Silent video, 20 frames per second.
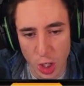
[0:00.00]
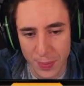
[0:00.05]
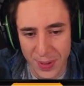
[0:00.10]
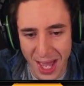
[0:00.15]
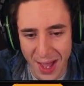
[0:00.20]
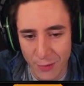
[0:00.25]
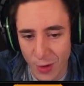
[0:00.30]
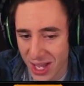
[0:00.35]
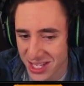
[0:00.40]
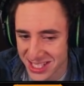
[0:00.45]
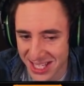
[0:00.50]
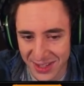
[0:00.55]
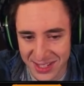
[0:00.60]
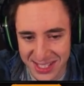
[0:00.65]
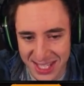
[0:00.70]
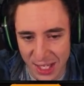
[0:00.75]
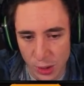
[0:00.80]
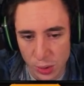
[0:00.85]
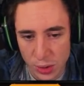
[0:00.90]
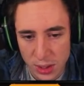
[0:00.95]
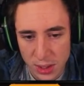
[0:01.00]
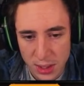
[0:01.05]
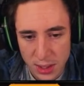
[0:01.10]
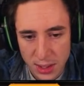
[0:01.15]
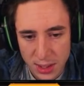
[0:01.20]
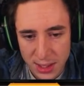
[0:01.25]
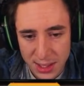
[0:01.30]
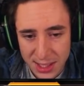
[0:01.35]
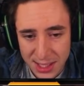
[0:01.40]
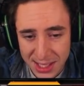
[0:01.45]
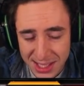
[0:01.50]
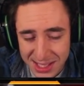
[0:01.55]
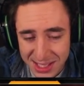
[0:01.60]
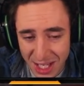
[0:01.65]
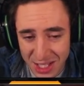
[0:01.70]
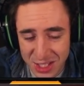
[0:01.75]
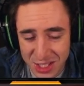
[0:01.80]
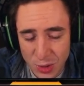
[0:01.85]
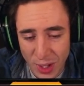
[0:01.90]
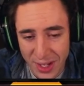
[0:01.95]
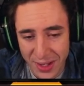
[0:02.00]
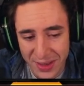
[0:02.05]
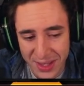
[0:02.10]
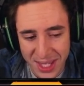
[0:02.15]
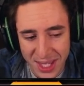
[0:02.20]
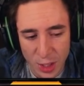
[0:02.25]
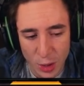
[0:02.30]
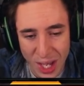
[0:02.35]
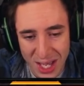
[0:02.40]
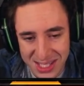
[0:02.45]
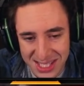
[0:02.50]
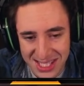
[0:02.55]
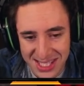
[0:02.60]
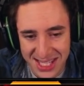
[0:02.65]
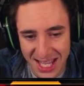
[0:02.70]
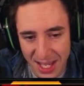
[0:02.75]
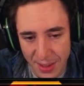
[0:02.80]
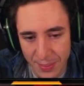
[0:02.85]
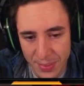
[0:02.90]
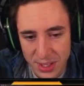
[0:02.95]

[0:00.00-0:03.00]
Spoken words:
be careful. Has to get this kill. Doesn't quite get the kill. Has a stim.